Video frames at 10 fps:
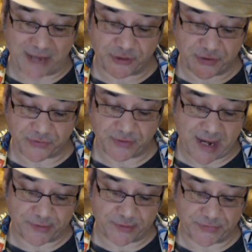
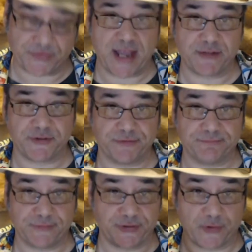ashes or damage the
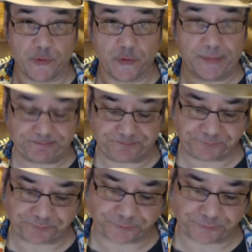statue. Just don't do it.